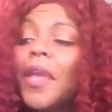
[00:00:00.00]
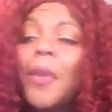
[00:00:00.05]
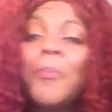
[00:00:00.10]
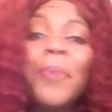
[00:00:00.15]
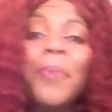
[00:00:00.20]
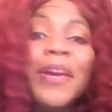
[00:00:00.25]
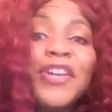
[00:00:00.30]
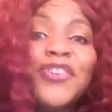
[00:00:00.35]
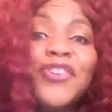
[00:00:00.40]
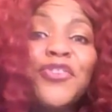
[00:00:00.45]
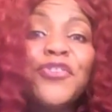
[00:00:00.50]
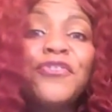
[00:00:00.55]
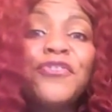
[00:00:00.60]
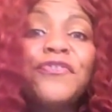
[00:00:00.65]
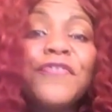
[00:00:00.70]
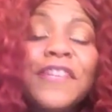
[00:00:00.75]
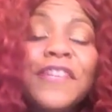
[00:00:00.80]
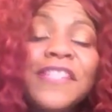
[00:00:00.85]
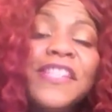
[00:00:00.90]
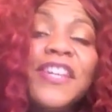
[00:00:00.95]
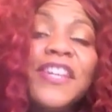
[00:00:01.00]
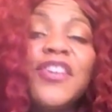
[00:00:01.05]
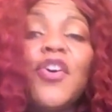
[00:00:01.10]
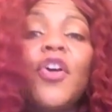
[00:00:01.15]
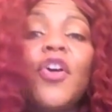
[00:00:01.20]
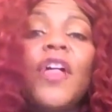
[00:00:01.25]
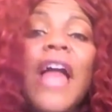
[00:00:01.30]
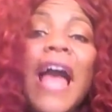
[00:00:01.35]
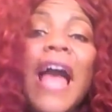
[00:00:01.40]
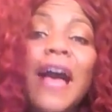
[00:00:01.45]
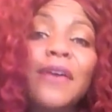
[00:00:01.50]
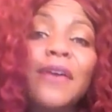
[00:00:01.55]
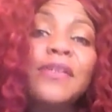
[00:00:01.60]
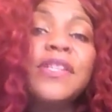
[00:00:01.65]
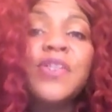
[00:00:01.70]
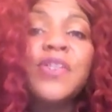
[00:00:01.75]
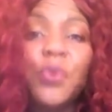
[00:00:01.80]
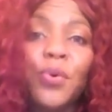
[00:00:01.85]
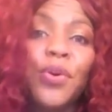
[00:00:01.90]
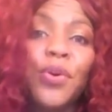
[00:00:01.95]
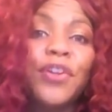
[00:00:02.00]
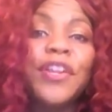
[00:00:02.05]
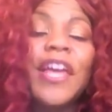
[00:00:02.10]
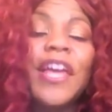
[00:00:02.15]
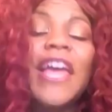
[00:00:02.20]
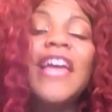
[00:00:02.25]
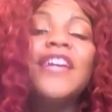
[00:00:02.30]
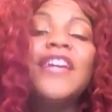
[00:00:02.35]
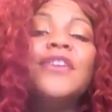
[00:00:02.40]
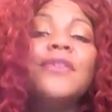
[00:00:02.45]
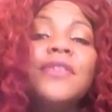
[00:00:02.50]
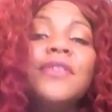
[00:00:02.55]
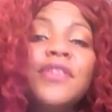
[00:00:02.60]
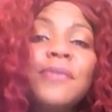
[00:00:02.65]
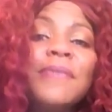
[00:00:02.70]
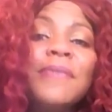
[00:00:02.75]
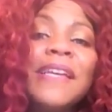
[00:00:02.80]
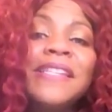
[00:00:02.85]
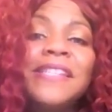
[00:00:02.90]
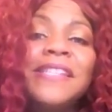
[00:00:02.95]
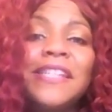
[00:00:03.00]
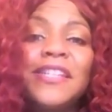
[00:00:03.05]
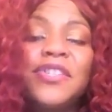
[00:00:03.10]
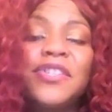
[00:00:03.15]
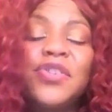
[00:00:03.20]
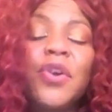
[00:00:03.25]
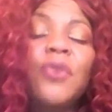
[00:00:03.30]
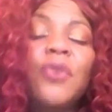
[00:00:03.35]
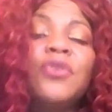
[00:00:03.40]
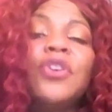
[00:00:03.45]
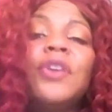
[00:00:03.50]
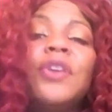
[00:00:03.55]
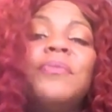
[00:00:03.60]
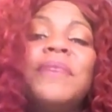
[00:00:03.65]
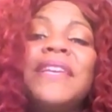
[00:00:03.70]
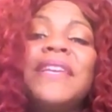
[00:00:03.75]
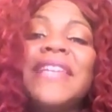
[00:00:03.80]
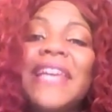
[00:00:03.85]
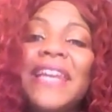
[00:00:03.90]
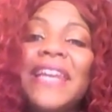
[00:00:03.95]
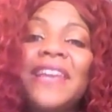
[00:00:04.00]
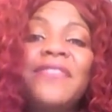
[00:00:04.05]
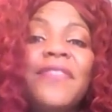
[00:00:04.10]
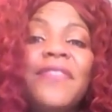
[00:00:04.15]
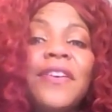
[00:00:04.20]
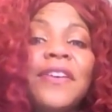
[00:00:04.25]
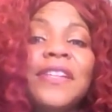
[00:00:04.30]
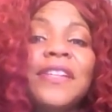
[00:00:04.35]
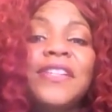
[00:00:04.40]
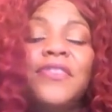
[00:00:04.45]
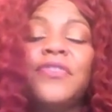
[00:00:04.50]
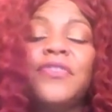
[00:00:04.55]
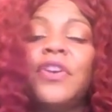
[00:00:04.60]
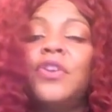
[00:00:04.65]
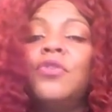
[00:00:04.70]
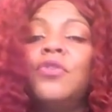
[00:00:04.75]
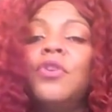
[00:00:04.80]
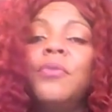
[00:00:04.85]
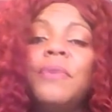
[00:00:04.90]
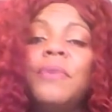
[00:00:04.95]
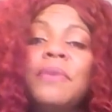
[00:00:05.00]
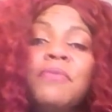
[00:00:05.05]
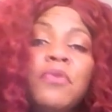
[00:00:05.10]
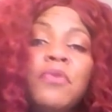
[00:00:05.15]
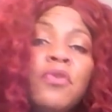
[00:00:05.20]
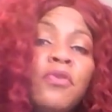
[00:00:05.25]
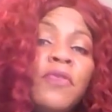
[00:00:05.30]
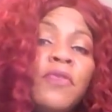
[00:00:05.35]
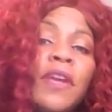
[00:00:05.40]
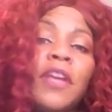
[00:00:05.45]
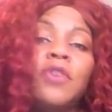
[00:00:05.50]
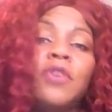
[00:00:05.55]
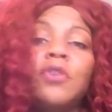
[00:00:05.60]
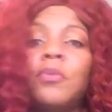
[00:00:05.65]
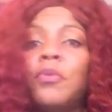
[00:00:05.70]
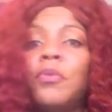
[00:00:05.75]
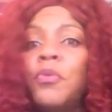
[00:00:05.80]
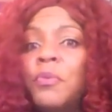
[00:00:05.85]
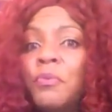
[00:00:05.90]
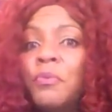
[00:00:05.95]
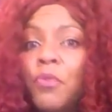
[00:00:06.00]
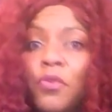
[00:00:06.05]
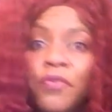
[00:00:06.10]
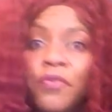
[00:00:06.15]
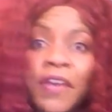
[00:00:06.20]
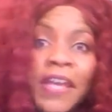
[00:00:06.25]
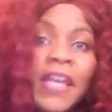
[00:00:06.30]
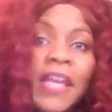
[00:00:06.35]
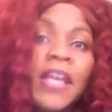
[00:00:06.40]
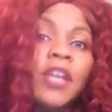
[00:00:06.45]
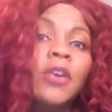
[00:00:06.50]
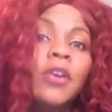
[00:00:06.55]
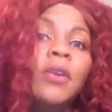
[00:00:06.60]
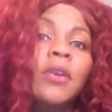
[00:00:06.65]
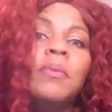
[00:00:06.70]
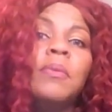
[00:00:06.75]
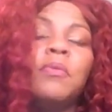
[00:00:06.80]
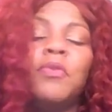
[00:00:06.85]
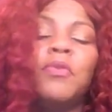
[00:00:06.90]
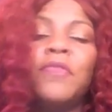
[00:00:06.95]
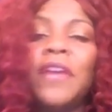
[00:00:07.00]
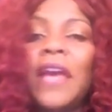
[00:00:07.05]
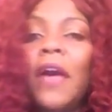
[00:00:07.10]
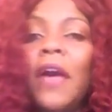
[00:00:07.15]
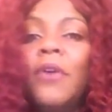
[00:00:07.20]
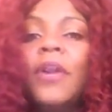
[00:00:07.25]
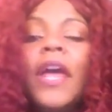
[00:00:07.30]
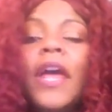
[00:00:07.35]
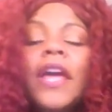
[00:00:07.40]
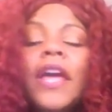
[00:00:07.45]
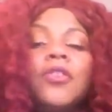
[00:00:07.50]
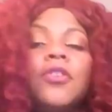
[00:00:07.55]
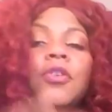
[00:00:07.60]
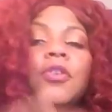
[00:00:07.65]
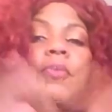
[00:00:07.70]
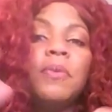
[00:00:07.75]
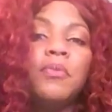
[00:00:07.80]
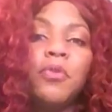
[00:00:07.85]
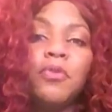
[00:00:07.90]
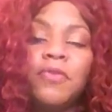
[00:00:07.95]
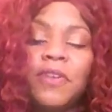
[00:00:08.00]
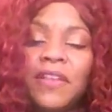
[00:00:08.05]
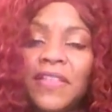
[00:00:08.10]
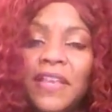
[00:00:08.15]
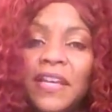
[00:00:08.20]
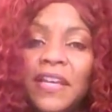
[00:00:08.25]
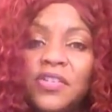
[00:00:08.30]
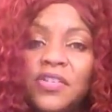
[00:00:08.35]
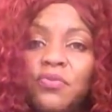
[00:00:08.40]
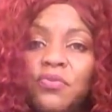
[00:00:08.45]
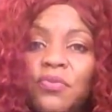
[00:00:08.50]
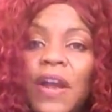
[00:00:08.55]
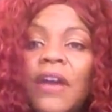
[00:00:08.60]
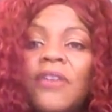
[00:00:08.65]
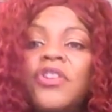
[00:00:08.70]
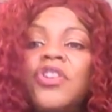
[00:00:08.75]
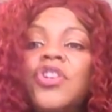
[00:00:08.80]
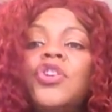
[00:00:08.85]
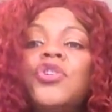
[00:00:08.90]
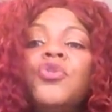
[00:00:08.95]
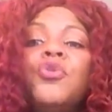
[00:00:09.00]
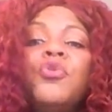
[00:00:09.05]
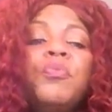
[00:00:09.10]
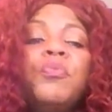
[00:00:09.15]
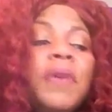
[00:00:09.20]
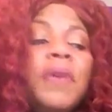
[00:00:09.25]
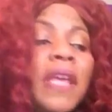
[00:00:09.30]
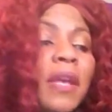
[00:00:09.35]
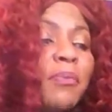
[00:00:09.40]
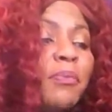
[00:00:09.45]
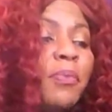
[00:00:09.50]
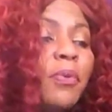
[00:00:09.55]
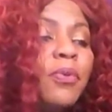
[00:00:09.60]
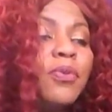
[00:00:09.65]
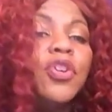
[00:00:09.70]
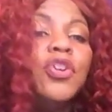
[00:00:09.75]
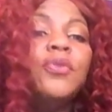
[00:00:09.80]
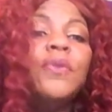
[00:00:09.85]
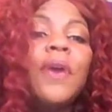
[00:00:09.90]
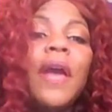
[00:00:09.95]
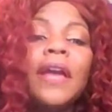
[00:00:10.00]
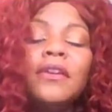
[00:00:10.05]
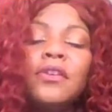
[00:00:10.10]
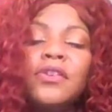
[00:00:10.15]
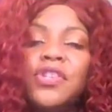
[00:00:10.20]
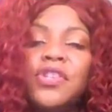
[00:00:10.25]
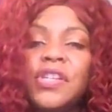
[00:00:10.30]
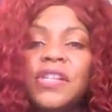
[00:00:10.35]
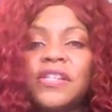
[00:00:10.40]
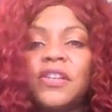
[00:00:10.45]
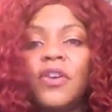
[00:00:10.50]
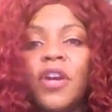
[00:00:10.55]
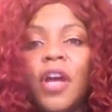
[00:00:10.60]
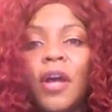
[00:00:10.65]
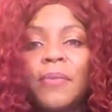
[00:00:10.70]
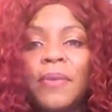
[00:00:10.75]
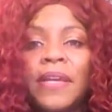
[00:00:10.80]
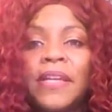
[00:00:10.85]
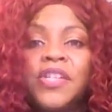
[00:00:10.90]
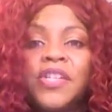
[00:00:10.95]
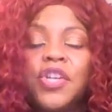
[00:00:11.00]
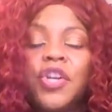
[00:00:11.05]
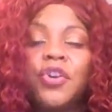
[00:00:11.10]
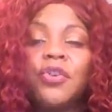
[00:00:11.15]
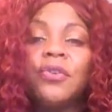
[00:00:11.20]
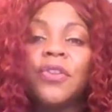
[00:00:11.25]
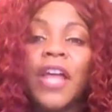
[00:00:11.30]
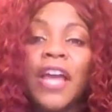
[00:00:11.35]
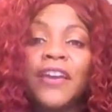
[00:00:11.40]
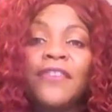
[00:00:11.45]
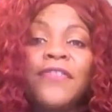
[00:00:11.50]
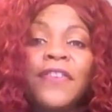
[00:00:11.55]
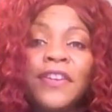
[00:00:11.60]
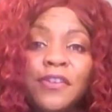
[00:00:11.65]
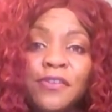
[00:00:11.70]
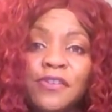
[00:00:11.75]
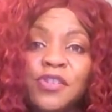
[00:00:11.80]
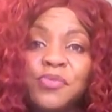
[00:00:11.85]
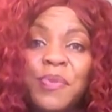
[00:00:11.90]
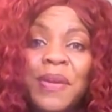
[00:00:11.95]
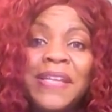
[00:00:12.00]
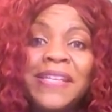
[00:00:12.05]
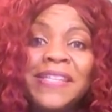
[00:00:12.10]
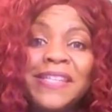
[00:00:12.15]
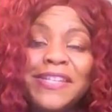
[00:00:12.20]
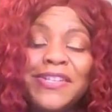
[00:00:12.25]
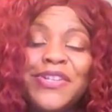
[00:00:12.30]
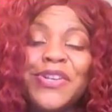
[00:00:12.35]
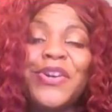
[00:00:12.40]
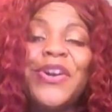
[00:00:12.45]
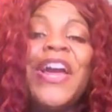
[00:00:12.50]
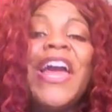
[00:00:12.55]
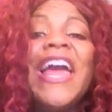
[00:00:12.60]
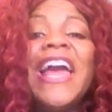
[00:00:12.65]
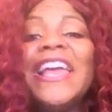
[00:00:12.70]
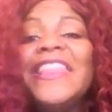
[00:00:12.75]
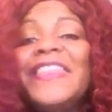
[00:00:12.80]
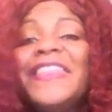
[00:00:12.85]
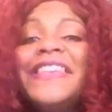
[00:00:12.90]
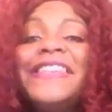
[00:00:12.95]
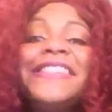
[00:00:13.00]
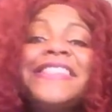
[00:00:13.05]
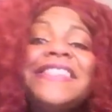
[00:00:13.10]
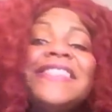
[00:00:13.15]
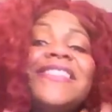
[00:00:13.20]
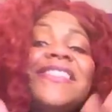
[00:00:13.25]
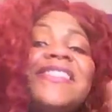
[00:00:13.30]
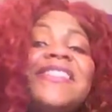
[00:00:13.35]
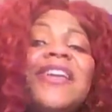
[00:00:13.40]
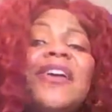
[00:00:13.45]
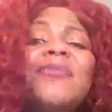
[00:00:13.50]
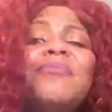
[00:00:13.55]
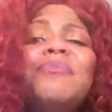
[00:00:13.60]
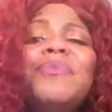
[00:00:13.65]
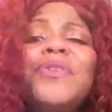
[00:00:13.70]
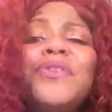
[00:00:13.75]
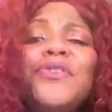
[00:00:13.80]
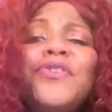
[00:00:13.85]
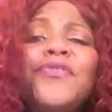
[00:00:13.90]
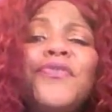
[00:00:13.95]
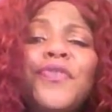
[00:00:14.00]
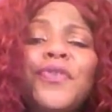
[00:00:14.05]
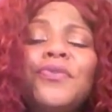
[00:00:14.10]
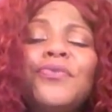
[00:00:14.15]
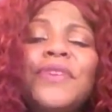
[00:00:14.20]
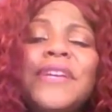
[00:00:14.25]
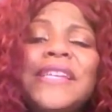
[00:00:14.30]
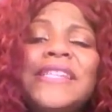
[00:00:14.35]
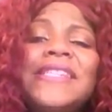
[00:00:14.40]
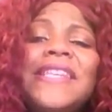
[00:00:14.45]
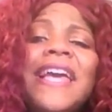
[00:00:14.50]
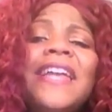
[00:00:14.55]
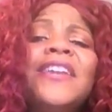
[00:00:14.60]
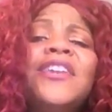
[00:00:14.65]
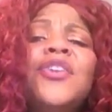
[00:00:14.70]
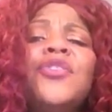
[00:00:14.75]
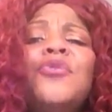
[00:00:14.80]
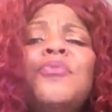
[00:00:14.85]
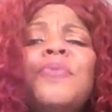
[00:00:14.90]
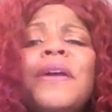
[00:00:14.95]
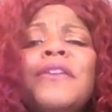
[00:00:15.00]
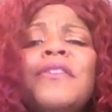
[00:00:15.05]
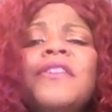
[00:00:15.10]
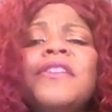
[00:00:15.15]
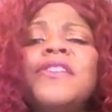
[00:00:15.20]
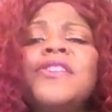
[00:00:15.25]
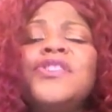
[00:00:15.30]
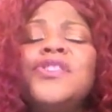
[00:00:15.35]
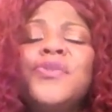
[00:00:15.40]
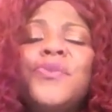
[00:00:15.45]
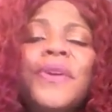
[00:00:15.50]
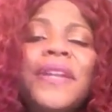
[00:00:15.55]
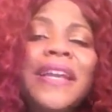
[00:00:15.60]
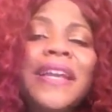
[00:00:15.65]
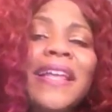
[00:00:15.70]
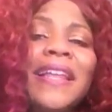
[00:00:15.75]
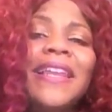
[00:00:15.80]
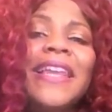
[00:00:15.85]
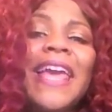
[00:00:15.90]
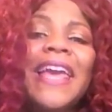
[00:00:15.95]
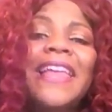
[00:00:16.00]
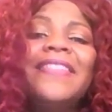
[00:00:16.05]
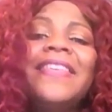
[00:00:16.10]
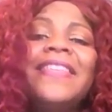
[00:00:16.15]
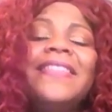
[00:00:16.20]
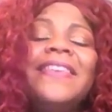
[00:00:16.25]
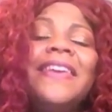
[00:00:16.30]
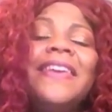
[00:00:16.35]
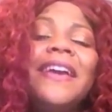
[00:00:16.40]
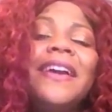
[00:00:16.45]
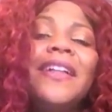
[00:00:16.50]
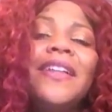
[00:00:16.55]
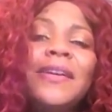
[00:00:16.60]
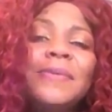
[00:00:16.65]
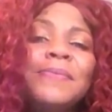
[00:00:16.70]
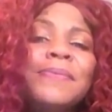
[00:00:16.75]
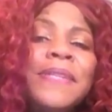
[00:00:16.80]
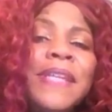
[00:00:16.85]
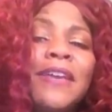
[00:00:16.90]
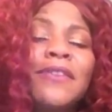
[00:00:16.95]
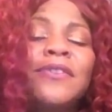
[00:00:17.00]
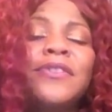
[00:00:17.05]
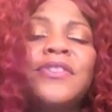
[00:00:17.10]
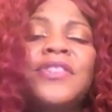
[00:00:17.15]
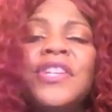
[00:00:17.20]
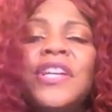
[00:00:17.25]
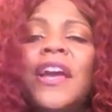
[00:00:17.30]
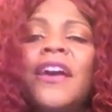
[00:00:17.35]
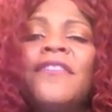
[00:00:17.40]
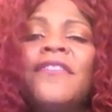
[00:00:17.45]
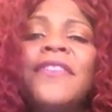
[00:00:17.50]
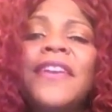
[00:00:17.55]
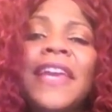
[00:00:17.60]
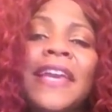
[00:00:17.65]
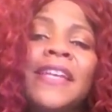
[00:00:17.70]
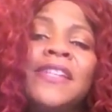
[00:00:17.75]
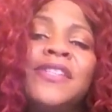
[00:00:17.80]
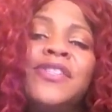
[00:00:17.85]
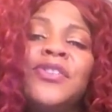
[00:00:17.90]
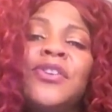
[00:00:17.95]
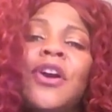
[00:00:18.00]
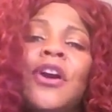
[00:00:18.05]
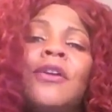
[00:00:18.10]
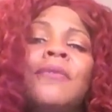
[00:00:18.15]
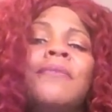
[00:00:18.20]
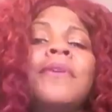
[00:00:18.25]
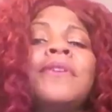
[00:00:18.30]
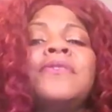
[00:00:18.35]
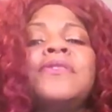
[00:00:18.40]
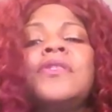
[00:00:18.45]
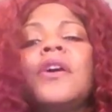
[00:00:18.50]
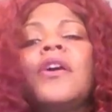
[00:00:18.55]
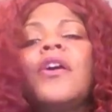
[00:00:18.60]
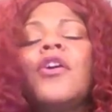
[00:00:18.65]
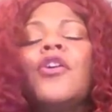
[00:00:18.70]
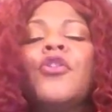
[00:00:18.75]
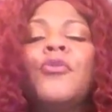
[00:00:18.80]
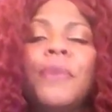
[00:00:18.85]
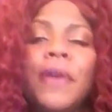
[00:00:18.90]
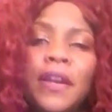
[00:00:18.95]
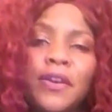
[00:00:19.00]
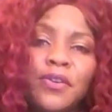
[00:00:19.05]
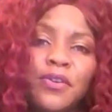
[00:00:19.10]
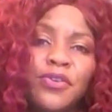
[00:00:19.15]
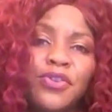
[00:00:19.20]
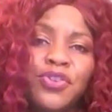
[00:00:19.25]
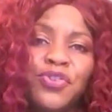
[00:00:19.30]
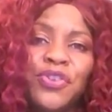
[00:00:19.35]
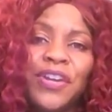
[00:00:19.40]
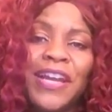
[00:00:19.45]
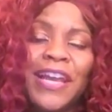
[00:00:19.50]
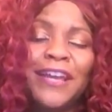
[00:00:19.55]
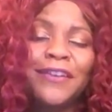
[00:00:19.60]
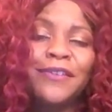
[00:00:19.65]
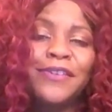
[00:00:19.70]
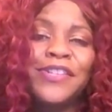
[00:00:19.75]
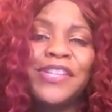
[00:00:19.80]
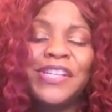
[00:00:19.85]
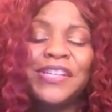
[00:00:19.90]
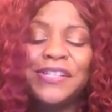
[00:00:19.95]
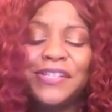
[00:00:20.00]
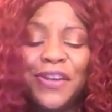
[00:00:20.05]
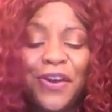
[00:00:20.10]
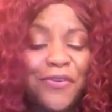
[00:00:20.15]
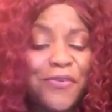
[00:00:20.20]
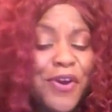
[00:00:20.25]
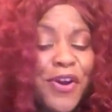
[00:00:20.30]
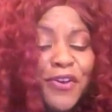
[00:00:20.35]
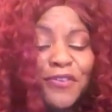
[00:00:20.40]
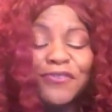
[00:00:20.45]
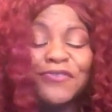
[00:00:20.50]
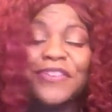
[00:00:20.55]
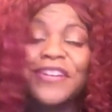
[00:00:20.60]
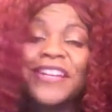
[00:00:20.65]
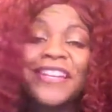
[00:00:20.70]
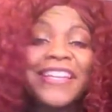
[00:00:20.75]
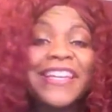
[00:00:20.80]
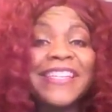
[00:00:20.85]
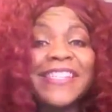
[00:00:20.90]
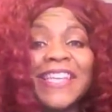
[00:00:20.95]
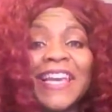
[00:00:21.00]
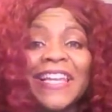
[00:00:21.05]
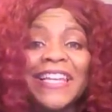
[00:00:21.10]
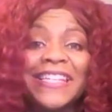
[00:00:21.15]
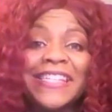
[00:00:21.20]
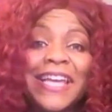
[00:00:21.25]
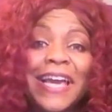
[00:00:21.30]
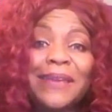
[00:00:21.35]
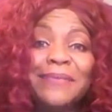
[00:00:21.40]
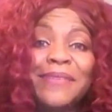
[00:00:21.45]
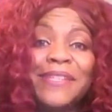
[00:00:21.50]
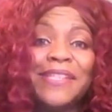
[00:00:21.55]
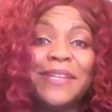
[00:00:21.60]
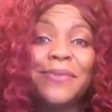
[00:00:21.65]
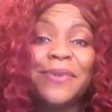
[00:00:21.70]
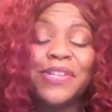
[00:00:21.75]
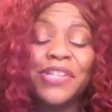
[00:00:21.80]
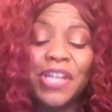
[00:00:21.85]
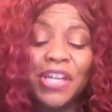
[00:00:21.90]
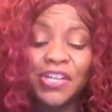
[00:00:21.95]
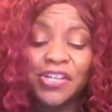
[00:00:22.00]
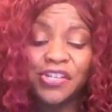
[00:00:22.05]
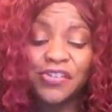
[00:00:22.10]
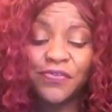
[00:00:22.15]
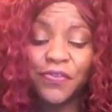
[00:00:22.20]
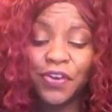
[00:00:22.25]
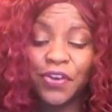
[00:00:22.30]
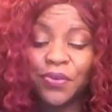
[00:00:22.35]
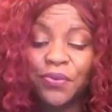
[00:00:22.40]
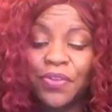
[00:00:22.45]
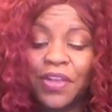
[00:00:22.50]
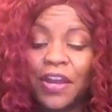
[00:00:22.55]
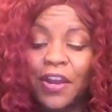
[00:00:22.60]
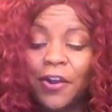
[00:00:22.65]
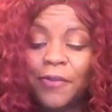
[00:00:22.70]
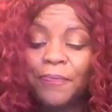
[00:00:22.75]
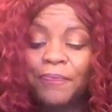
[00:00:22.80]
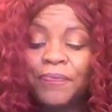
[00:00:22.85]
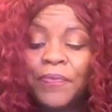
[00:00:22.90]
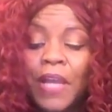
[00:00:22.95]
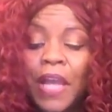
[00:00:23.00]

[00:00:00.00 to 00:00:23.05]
But your physical household, your domestic zone could be getting very different. You could be moving, you could be moving in, you could be moving out, you could be moving things around. New people, new energies are coming into your life and your space this year. And this is just a beautiful reset, and who better to do it in than the eclipse energy of Cancer, our most home and nurturing energy. So really exciting time to see what changes for you there.